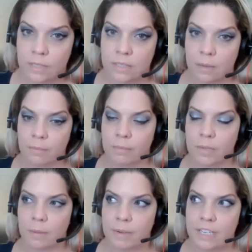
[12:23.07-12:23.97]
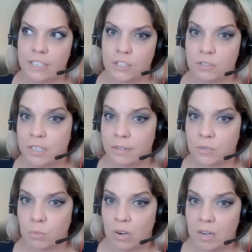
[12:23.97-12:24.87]
Some companies do
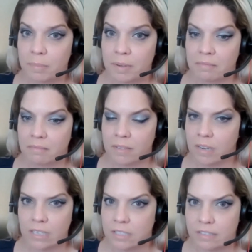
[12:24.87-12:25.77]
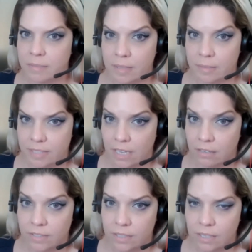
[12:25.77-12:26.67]
serious work, but they're not serious about
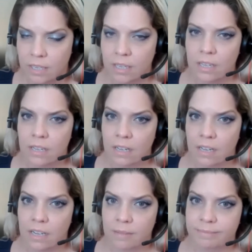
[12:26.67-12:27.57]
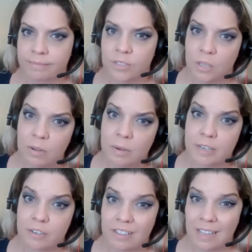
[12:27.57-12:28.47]
themselves. So they want to make
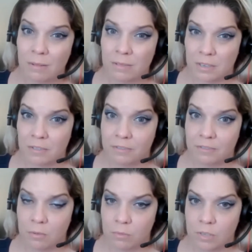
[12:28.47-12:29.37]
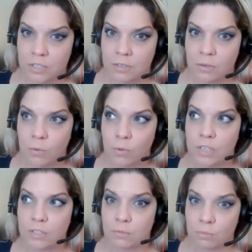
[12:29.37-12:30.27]
sure that that was a good fit, which
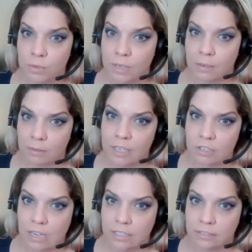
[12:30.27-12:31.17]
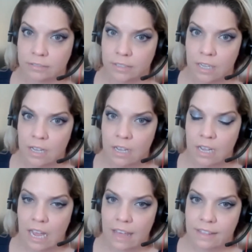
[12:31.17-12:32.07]
is really, really attractive.
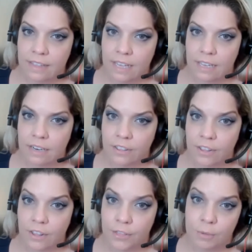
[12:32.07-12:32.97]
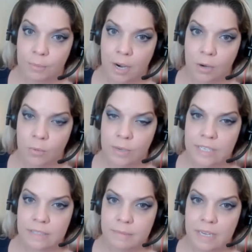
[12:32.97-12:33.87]
And then the third part
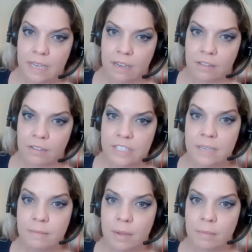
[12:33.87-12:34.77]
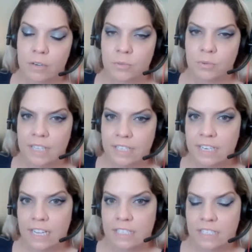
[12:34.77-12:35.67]
was meeting other team members, where they
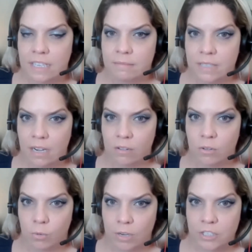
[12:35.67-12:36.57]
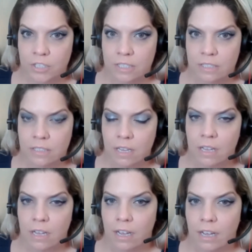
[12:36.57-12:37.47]
did ask some technical questions,
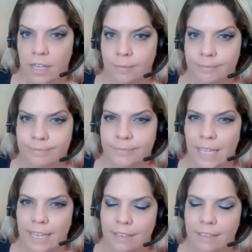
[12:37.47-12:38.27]
like